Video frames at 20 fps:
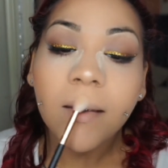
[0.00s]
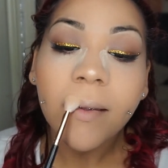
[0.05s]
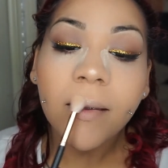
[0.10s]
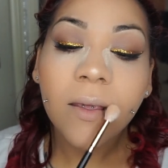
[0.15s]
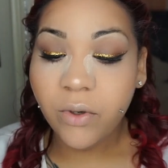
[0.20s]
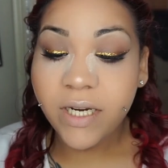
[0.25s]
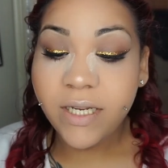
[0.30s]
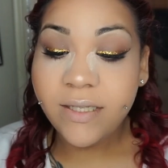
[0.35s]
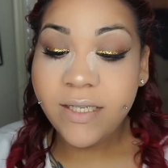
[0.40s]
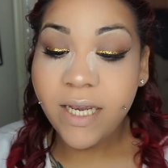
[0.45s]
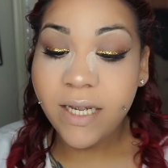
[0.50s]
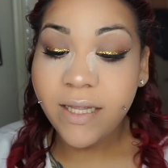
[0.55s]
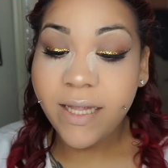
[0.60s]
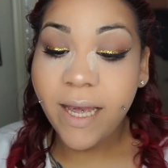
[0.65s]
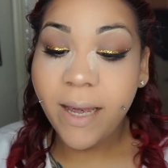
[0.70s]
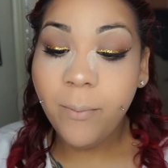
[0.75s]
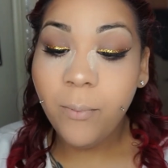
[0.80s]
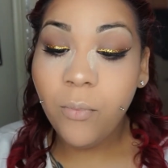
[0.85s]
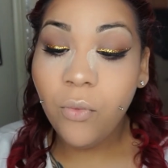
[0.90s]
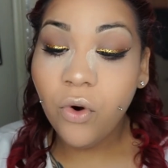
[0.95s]
I'm gonna take
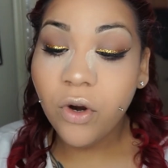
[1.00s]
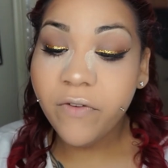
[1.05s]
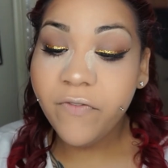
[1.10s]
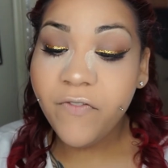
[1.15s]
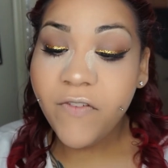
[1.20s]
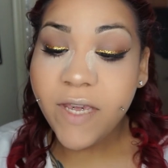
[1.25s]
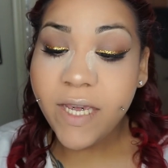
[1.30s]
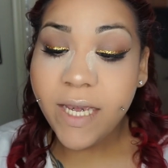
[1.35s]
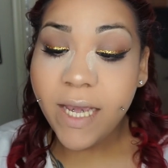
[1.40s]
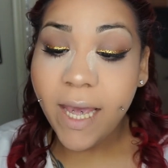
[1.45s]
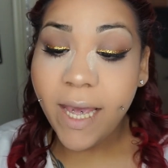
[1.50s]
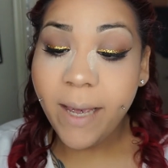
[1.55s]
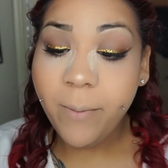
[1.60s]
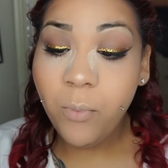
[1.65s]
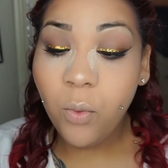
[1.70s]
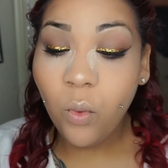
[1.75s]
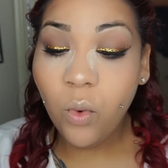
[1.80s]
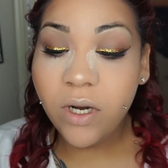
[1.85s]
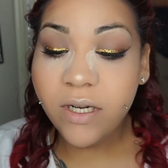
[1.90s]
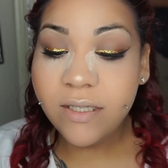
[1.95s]
that Morphe
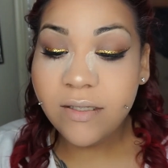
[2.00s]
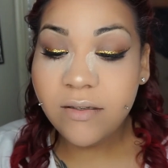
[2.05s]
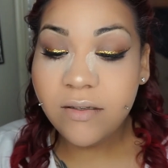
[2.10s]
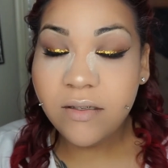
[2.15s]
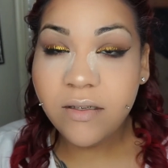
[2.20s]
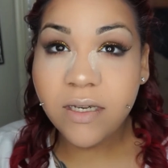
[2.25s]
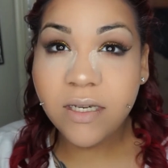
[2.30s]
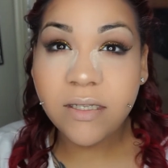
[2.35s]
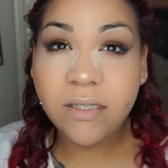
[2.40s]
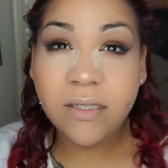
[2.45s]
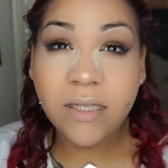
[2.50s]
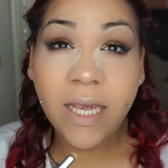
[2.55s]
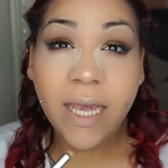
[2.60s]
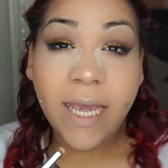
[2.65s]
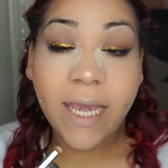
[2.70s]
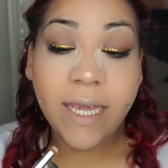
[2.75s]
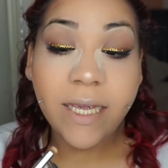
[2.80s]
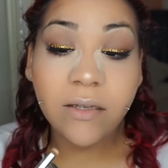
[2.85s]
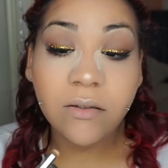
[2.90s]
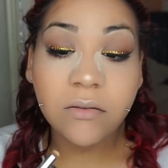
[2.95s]

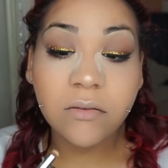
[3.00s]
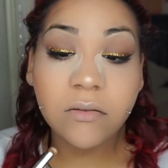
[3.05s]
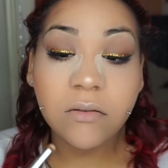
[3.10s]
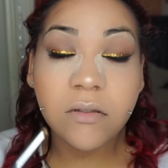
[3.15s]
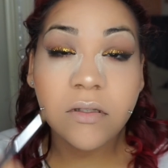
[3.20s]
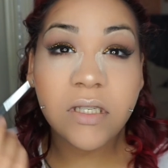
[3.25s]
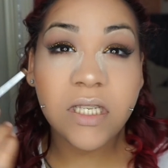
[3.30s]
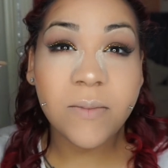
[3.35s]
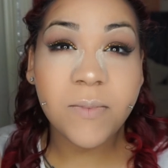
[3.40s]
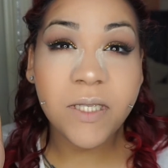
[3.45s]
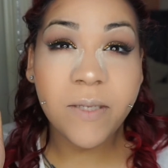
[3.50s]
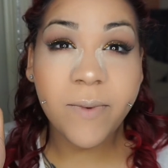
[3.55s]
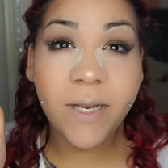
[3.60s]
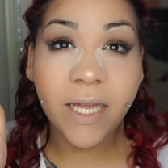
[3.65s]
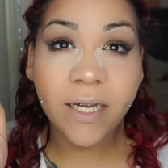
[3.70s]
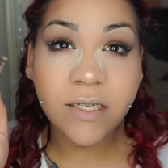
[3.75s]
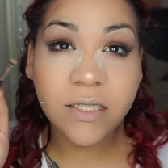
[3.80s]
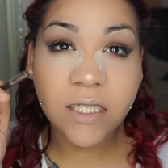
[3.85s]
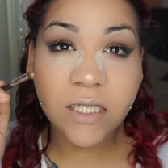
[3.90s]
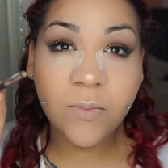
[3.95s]
M168, seems to be
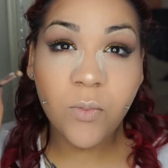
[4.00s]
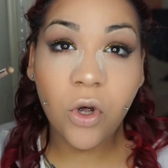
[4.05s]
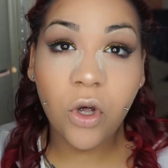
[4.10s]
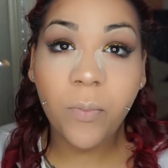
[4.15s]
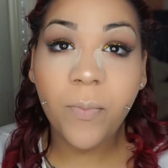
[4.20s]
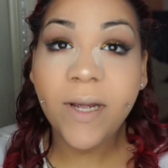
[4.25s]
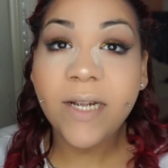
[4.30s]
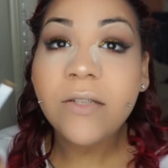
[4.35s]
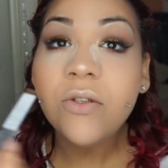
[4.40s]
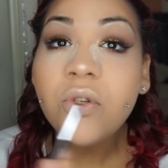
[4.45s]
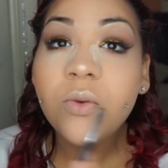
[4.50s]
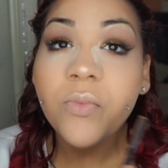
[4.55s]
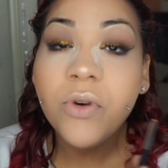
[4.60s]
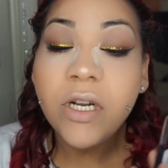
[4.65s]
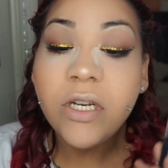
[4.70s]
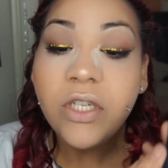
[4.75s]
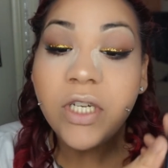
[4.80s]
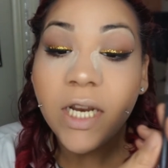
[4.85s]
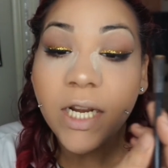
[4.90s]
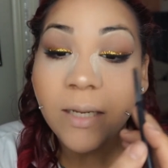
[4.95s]
like a small pencil
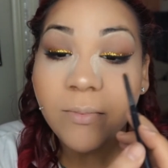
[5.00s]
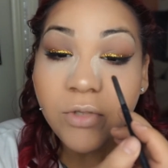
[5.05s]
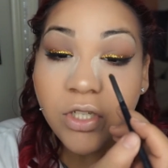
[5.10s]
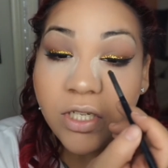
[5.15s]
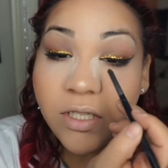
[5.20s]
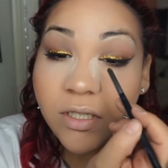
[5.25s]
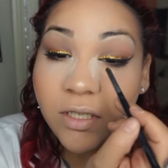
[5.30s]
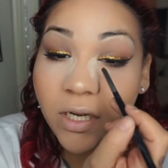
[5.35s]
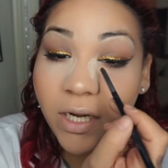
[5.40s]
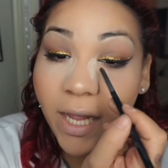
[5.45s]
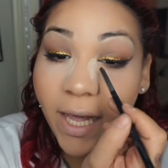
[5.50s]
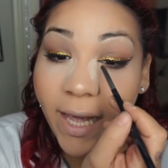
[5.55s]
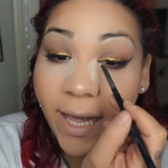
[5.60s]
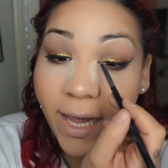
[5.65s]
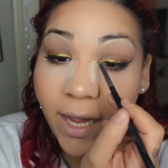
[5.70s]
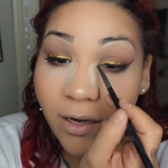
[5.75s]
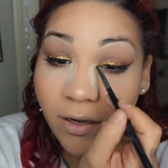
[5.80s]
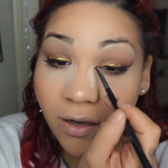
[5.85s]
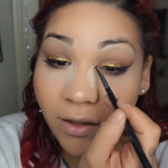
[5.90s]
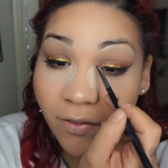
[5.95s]
brush, and I'm just gonna
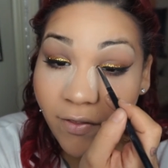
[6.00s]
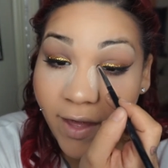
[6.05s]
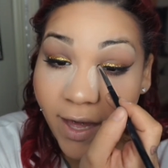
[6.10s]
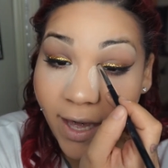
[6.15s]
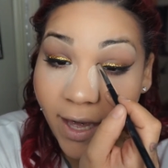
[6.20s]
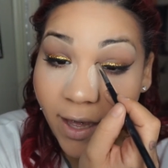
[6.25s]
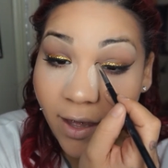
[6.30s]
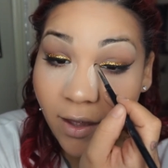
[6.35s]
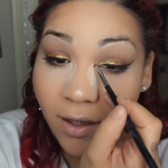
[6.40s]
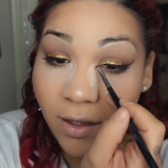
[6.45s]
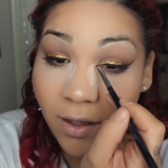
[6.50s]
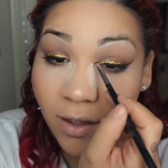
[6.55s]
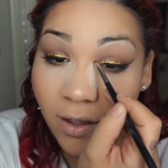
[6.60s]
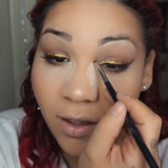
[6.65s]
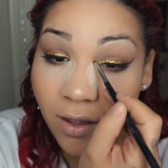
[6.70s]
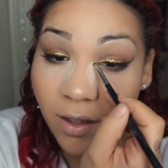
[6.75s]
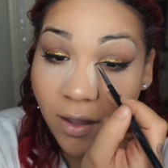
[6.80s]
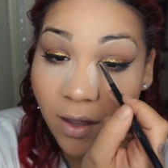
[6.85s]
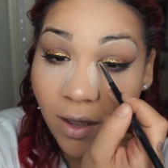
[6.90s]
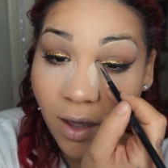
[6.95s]
add that
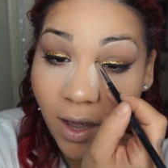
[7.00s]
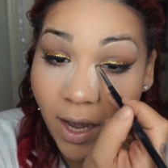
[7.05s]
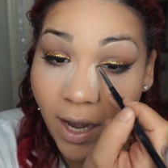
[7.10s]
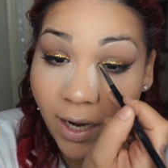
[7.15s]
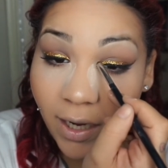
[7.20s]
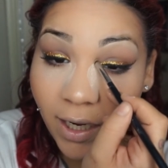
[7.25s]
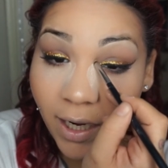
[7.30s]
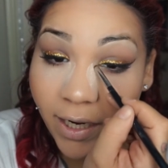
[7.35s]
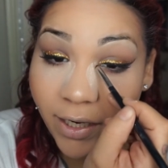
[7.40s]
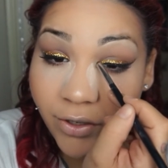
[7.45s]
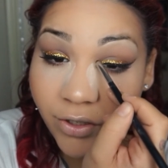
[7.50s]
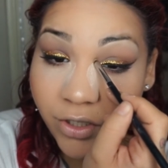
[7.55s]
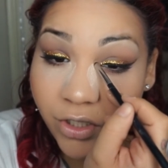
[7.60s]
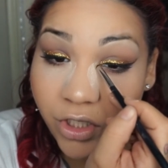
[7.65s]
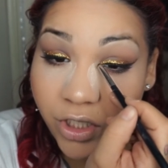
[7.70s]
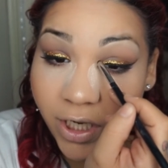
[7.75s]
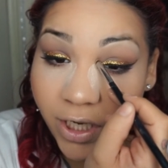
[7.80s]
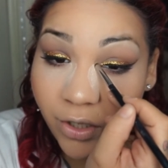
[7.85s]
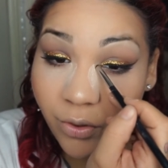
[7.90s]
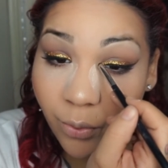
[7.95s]
highlighter
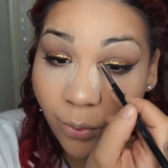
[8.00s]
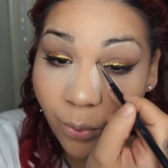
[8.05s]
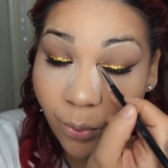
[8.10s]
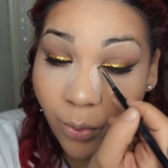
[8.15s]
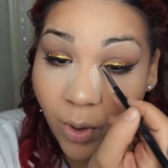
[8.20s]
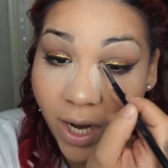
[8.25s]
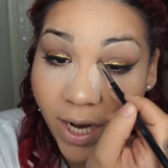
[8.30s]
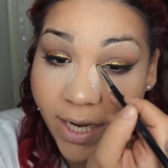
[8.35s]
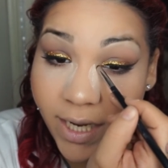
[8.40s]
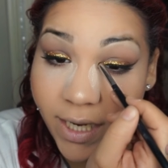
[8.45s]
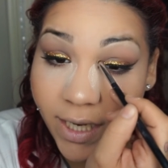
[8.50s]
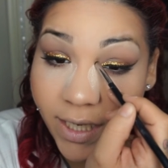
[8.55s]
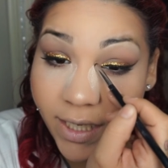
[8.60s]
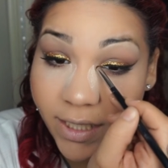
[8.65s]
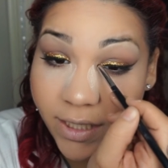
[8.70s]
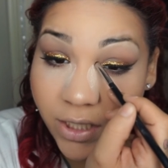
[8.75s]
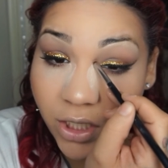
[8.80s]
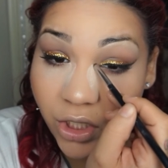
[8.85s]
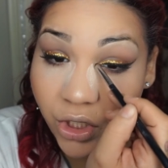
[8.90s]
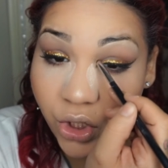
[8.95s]
shade right
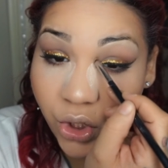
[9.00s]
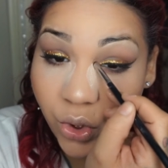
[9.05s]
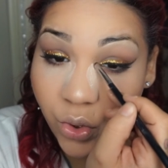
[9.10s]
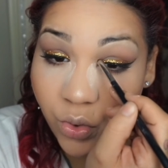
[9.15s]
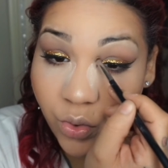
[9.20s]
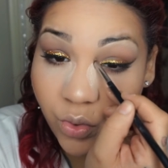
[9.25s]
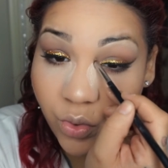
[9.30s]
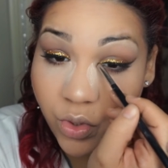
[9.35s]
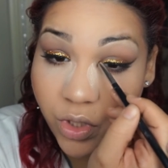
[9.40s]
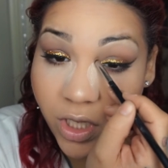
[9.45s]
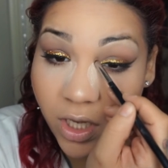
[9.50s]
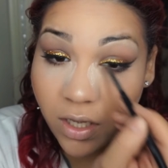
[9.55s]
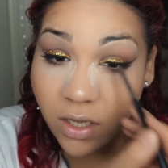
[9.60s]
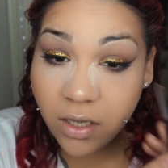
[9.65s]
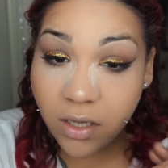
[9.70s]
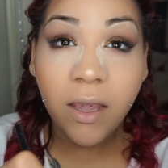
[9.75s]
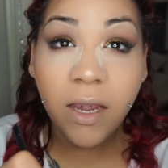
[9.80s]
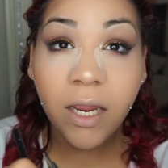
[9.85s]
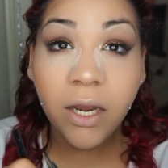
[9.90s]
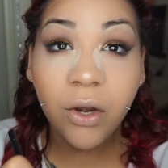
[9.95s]
into
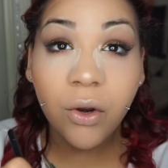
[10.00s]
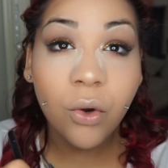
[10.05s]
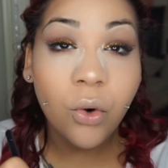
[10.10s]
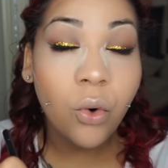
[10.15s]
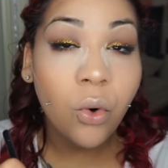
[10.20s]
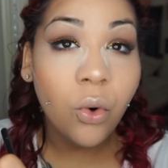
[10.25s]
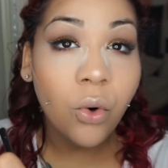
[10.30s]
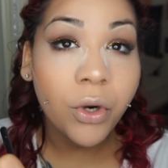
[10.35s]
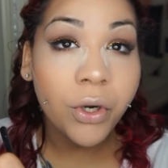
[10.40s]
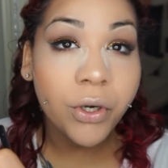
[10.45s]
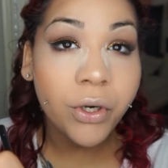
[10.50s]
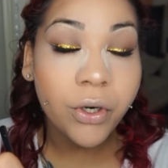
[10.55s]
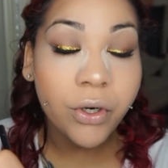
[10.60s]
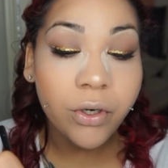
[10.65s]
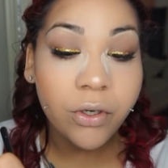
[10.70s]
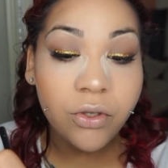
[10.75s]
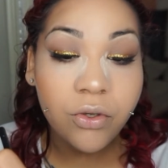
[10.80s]
the inner corner.